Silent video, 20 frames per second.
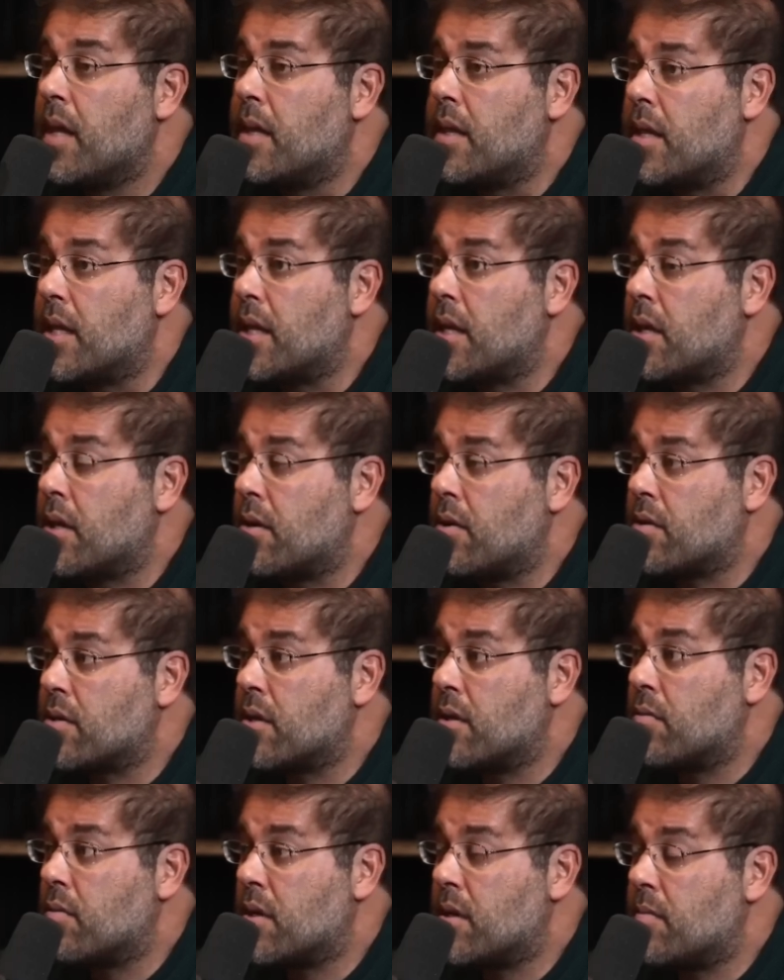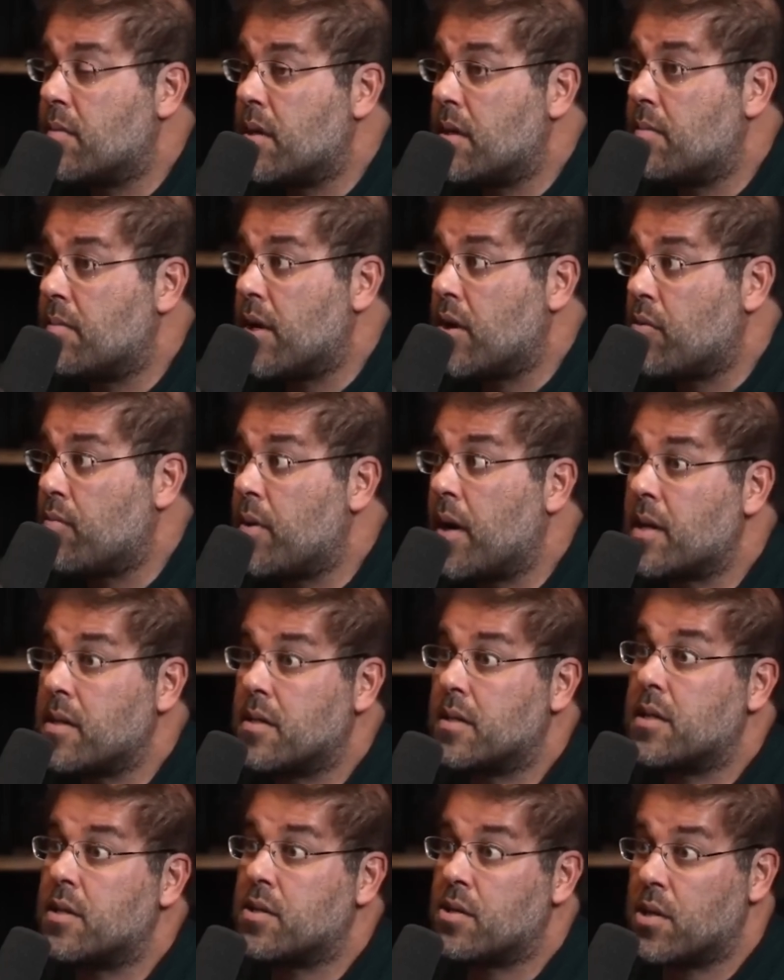Lincoln also would have been a better
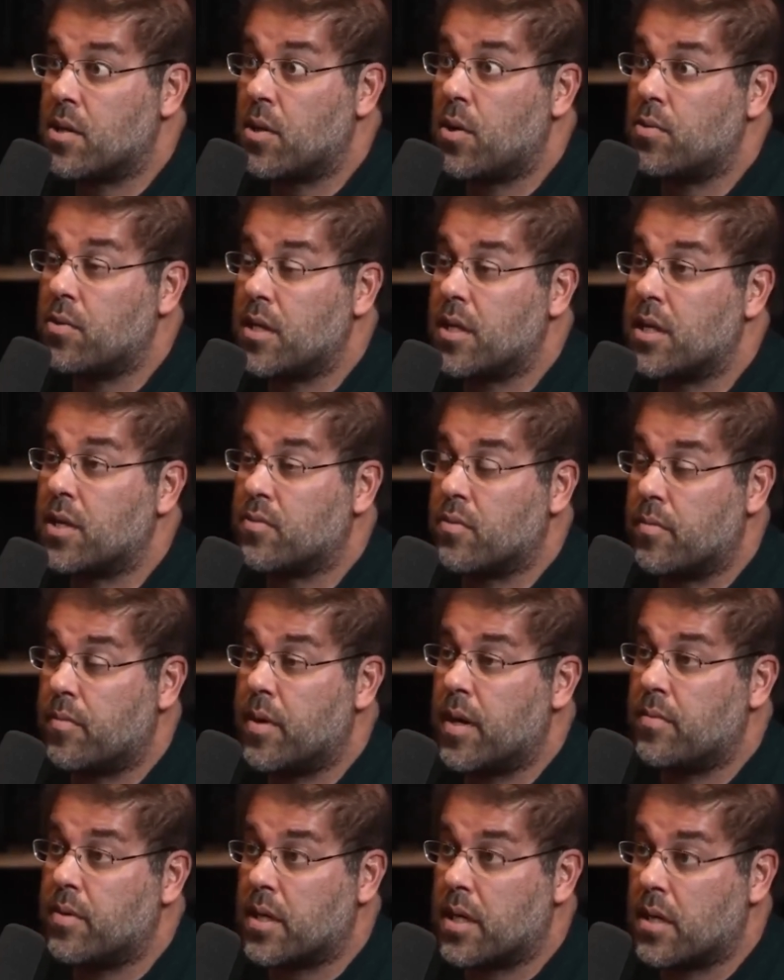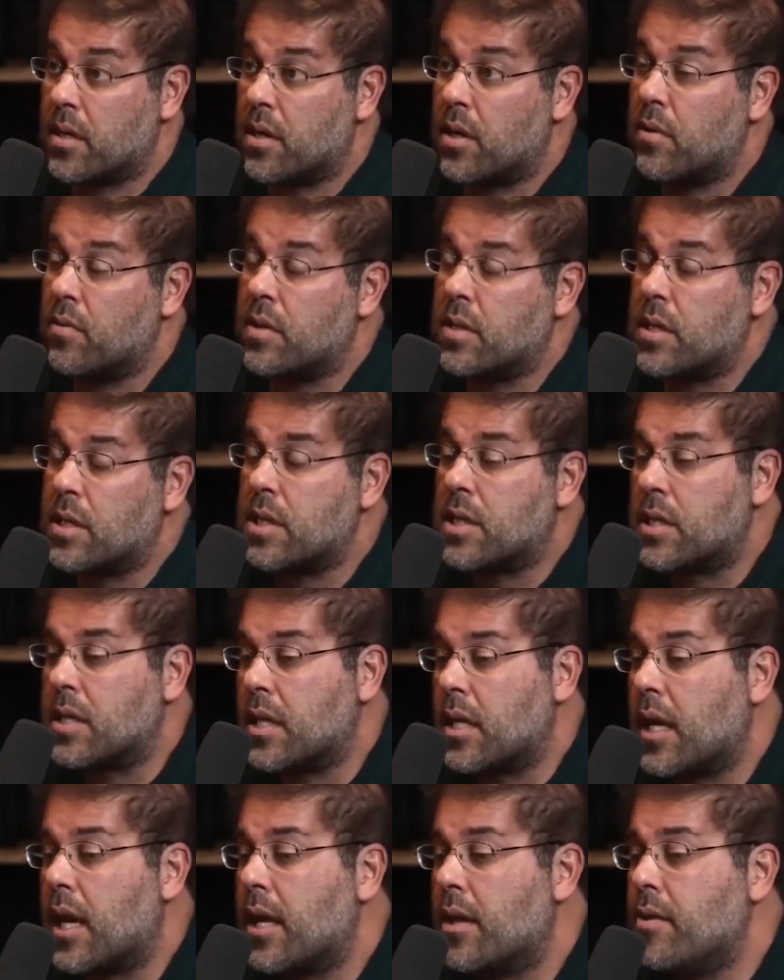politician at holding his Republican coalition
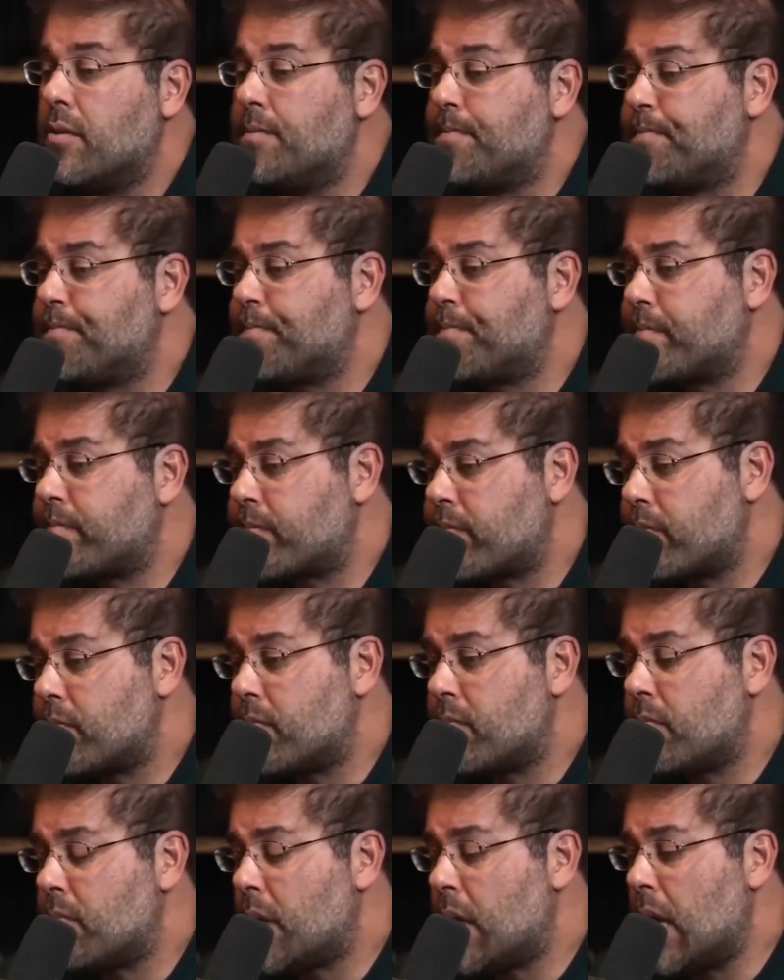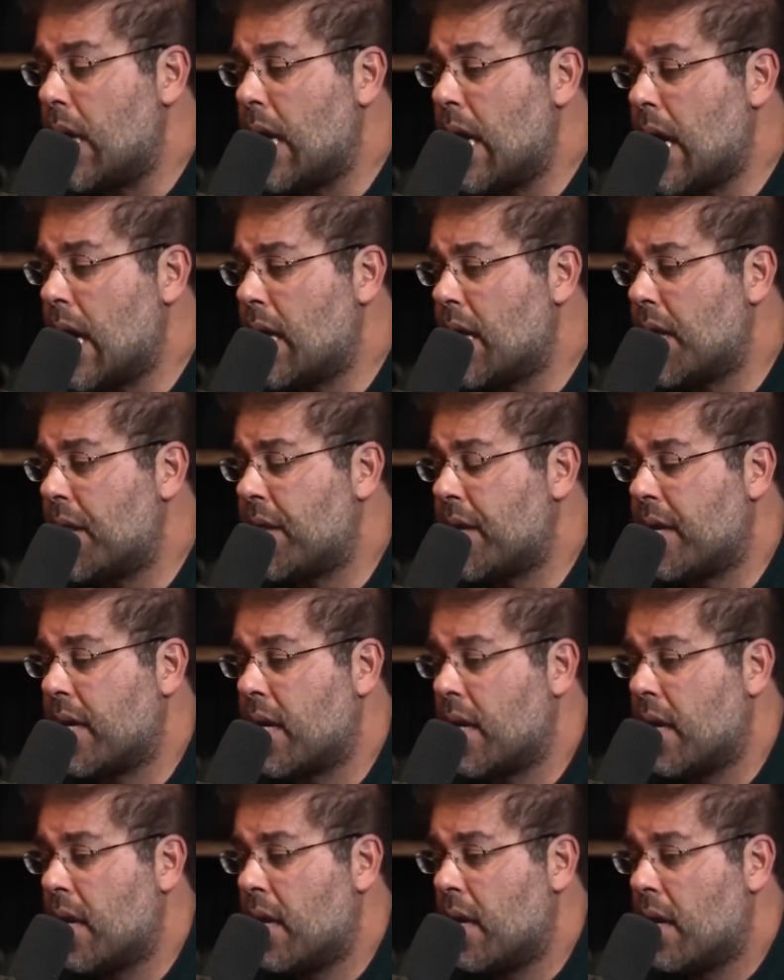together. And I
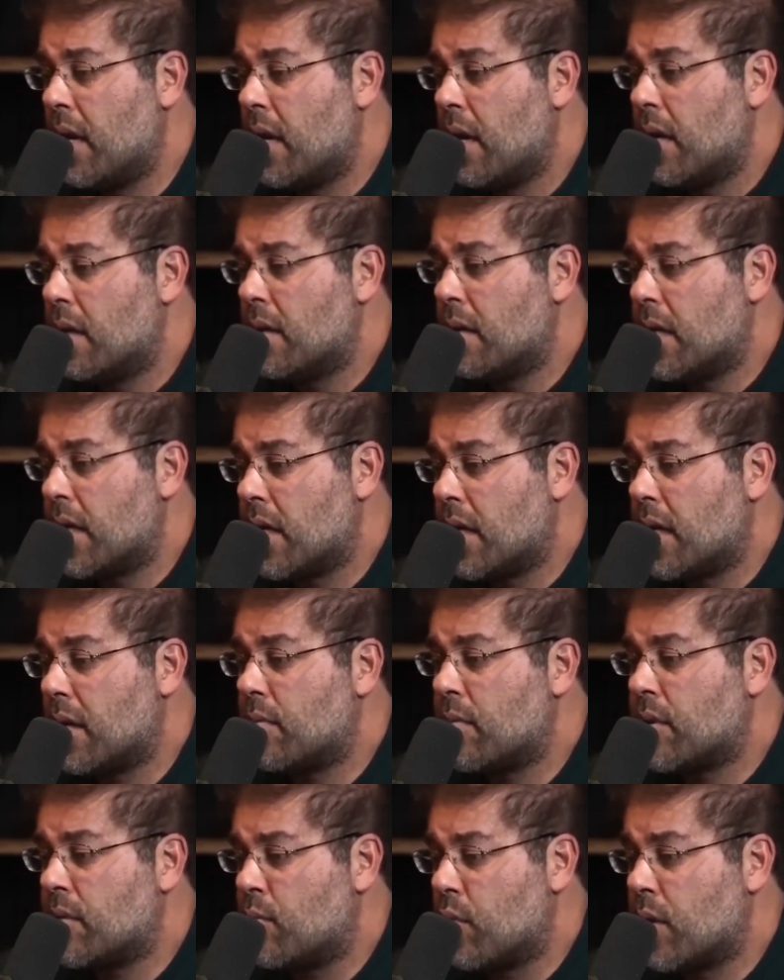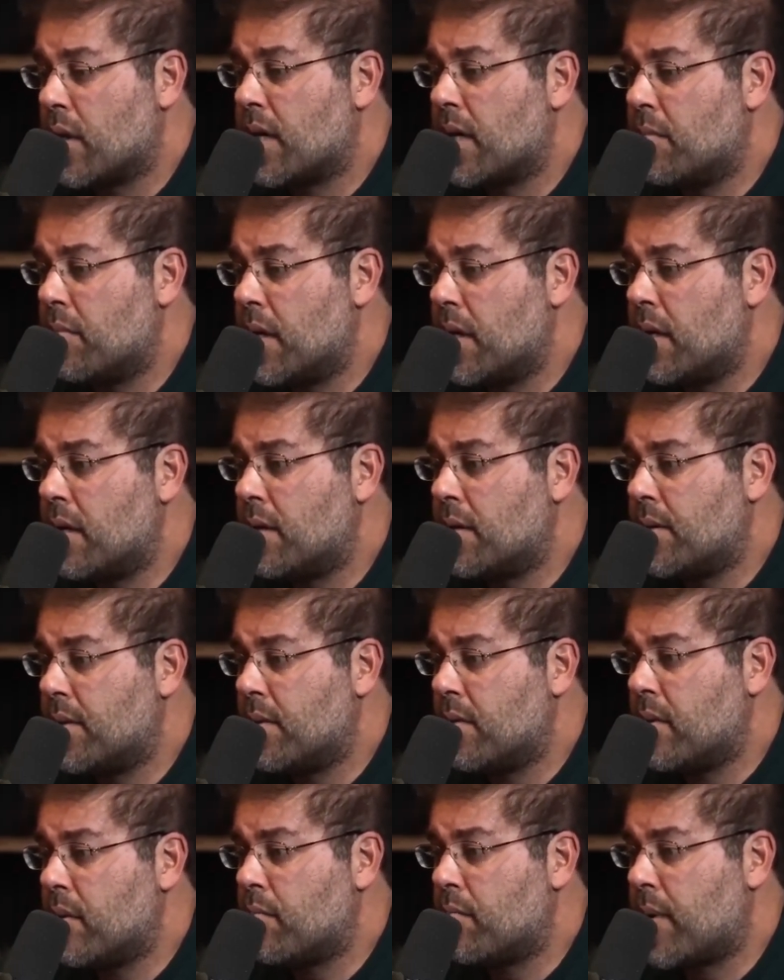think Lincoln was more committed
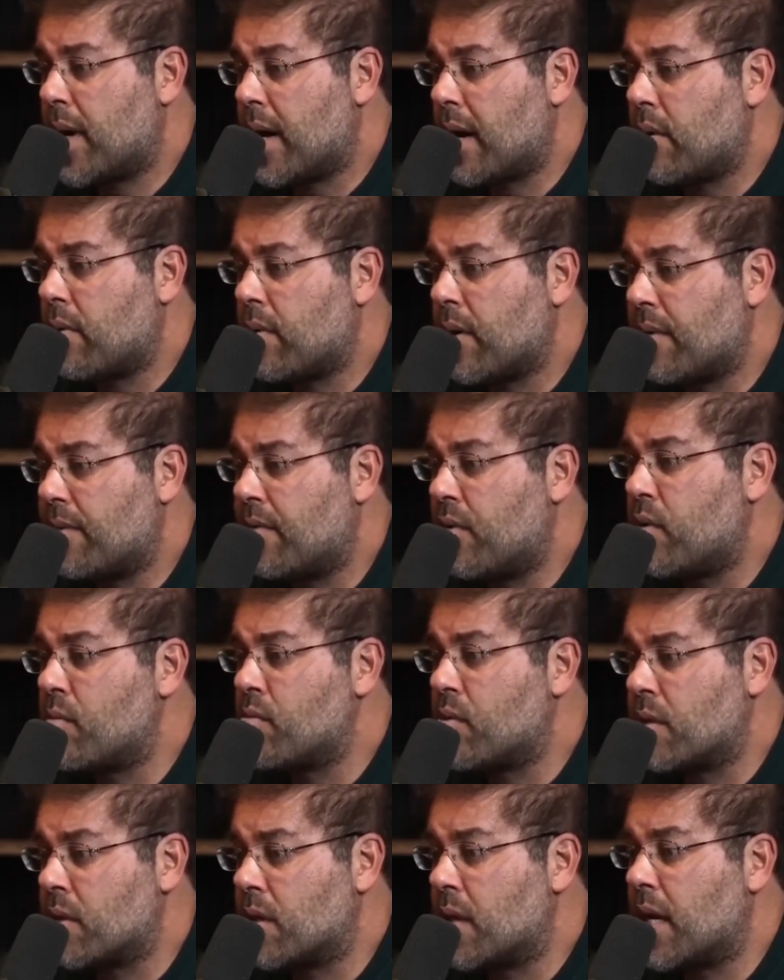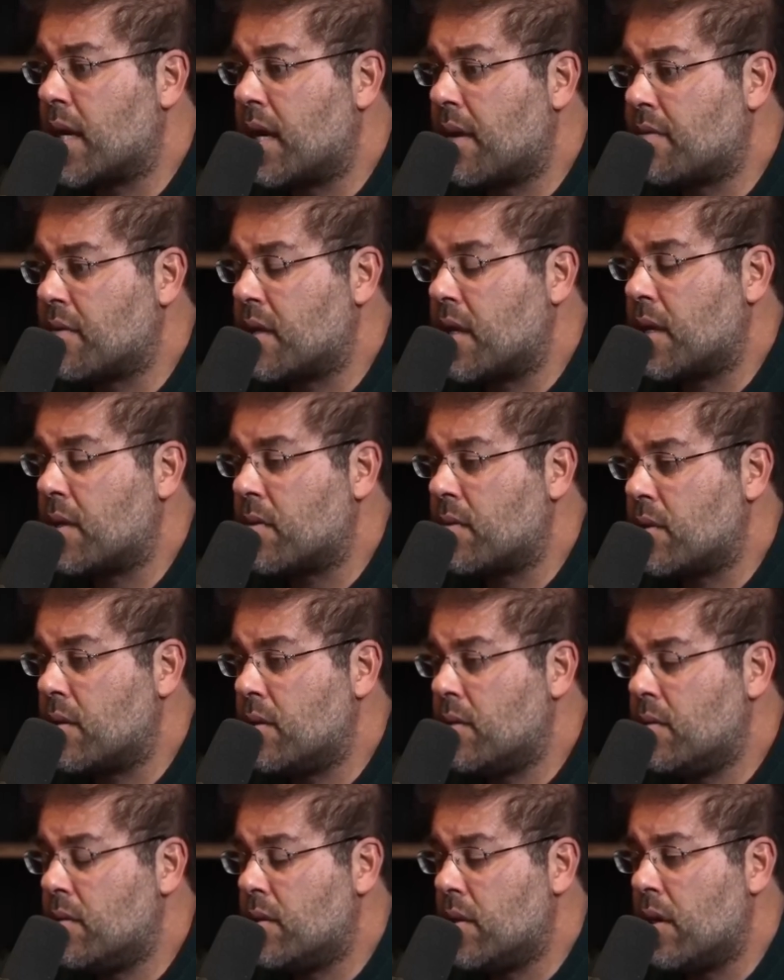to empowering former slaves and
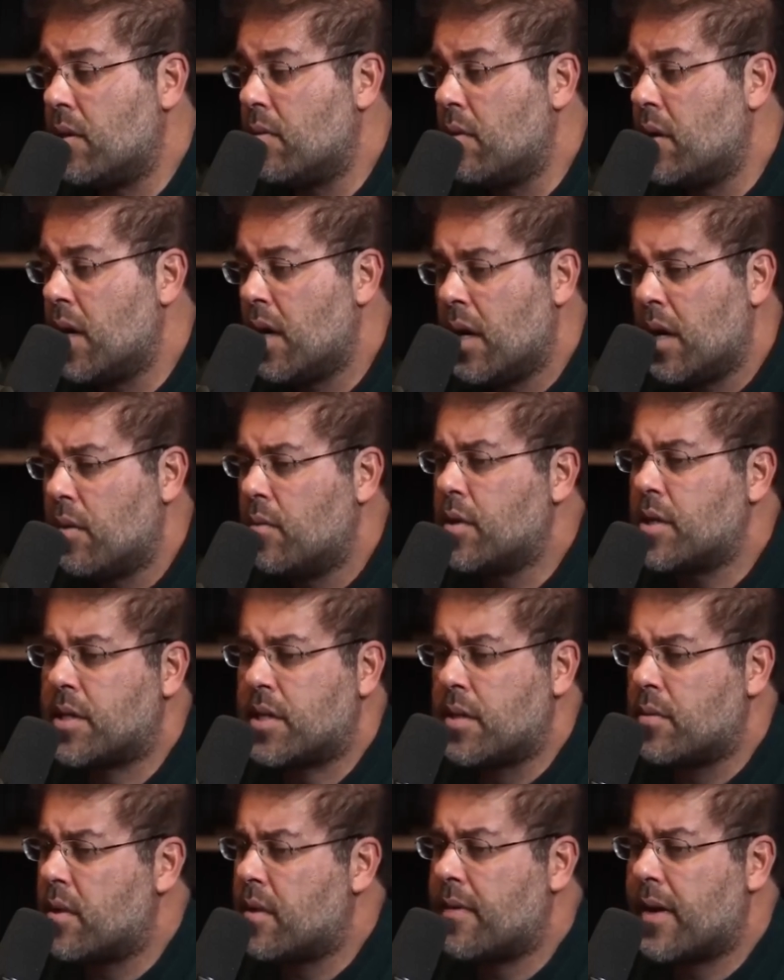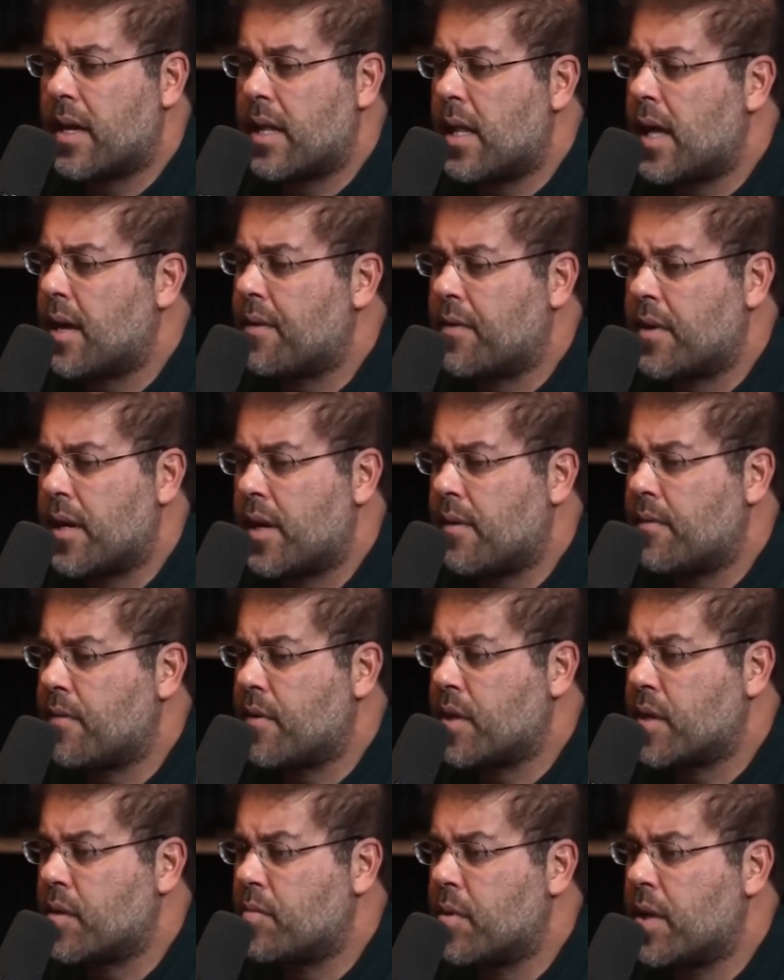others. So we still would have had a lot of
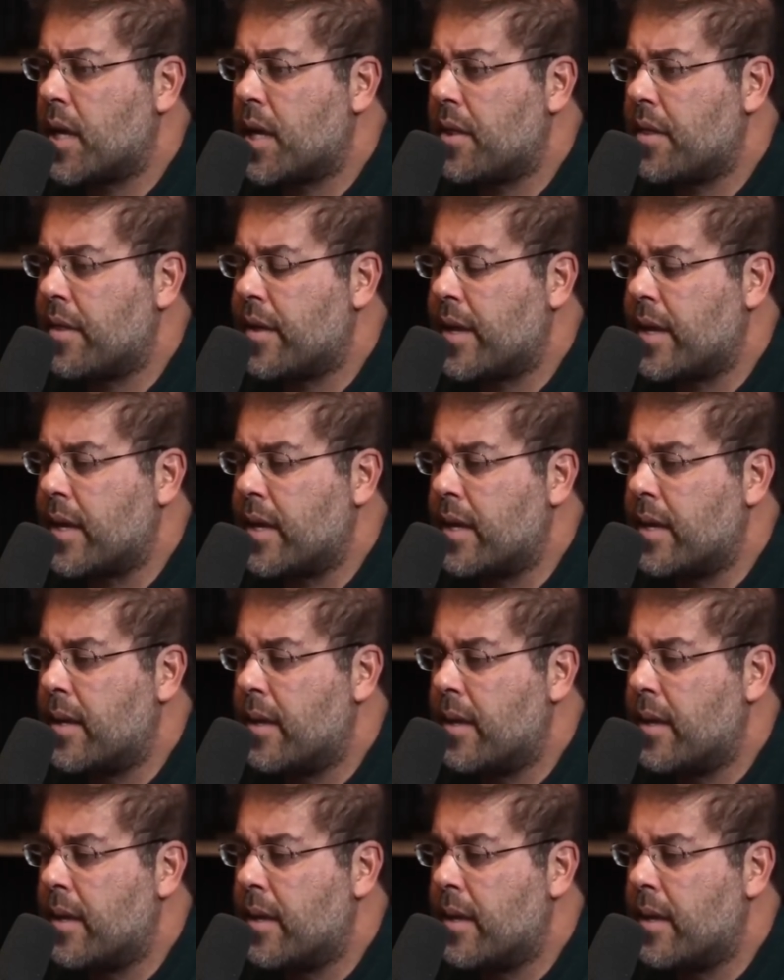conflicts, but I think